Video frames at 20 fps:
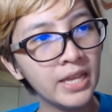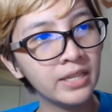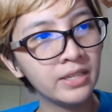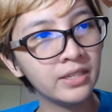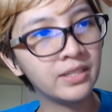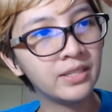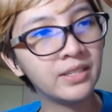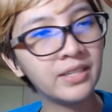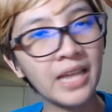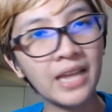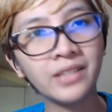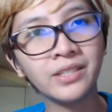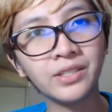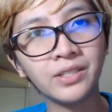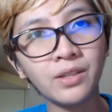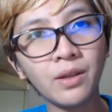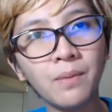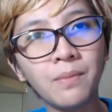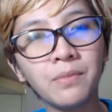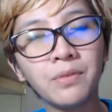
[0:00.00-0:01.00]
says
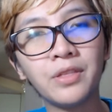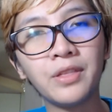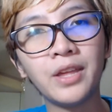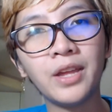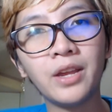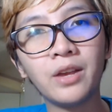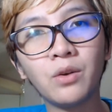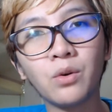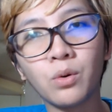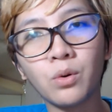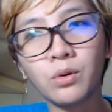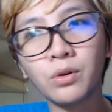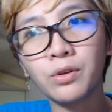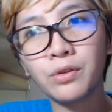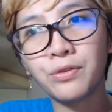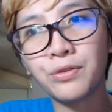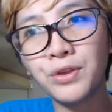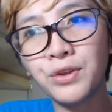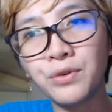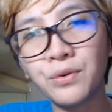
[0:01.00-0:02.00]
something or
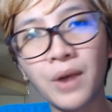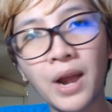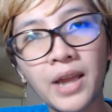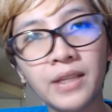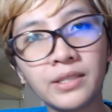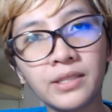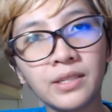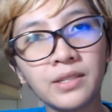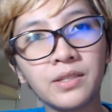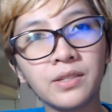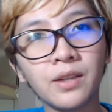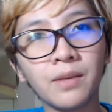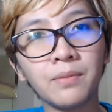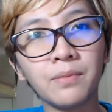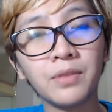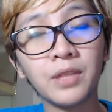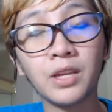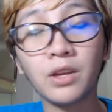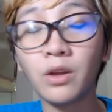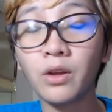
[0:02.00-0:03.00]
theorizes something.